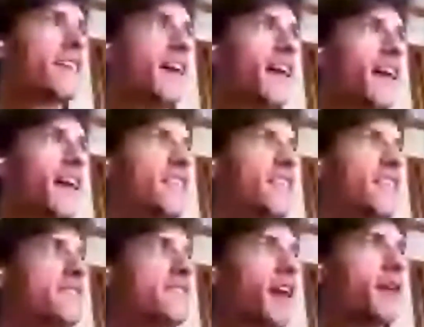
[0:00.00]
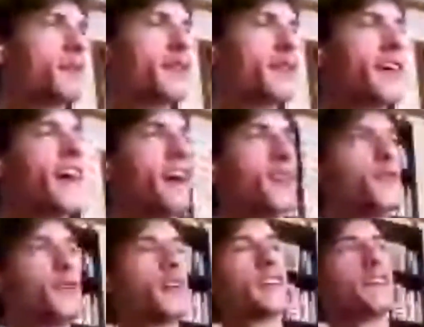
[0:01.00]
I
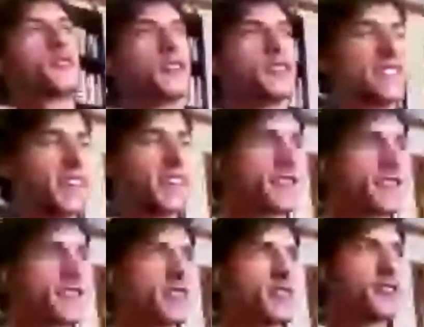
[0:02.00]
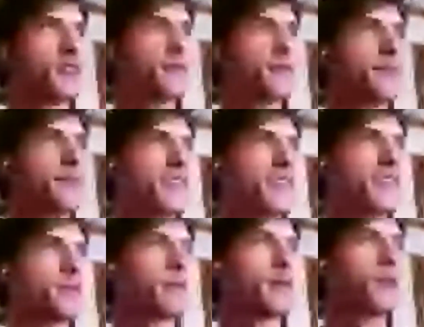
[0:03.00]
really enjoy science fiction, so this is
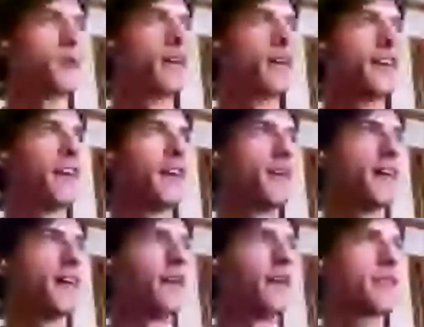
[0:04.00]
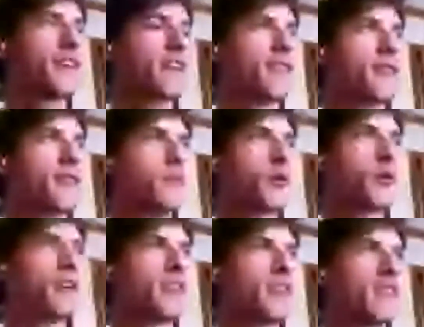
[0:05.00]
probably why I'm thinking of it more
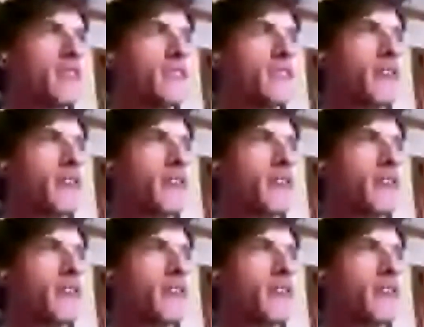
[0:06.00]
in this